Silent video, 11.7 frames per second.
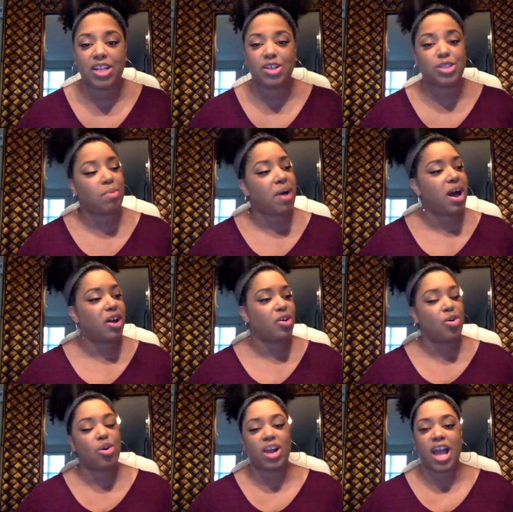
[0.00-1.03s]
So my
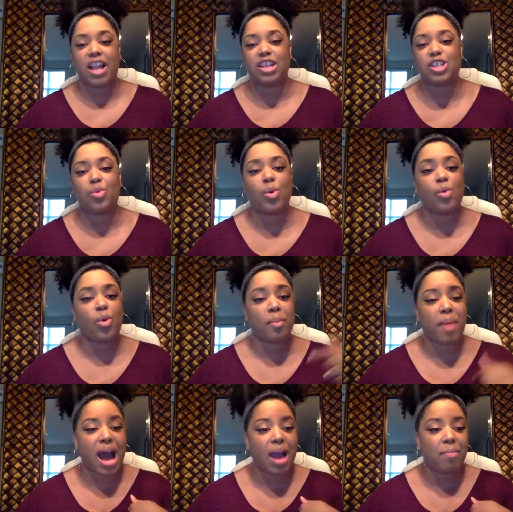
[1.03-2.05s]
Google calendar will
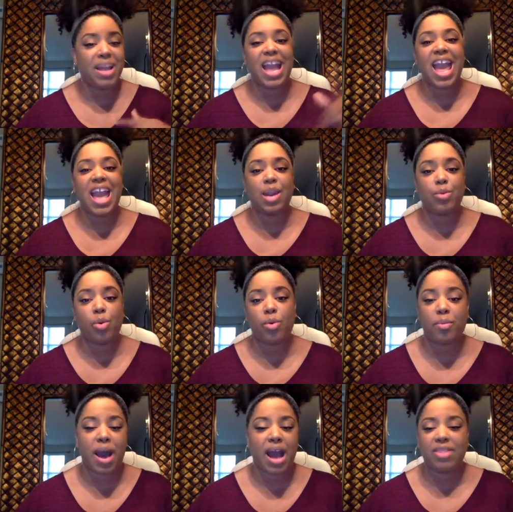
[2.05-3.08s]
remind me, and it will
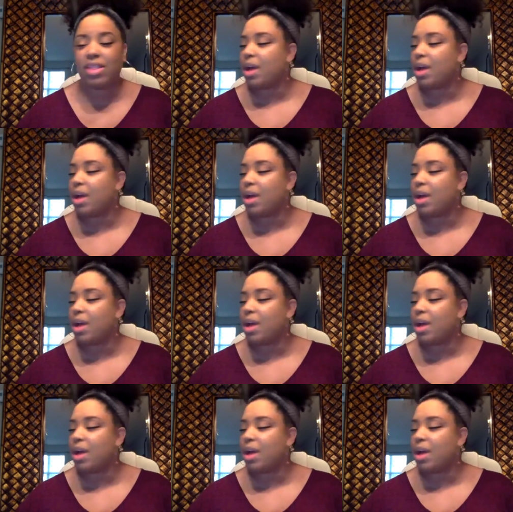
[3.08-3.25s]
remind them.